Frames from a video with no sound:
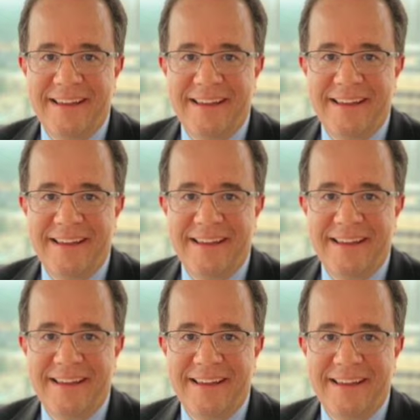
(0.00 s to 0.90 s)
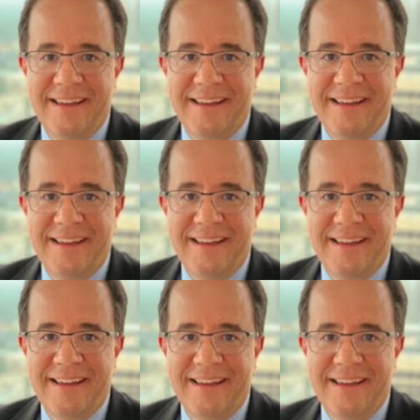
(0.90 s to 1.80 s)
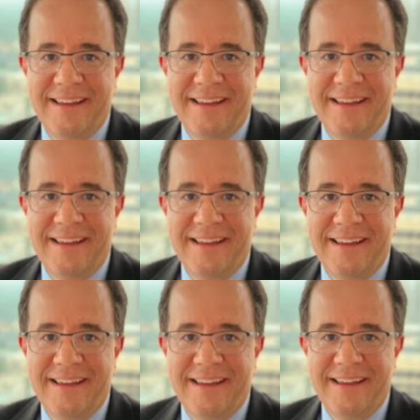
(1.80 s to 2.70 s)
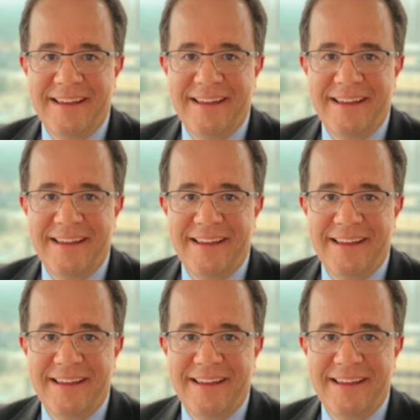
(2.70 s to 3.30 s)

(no lip movement)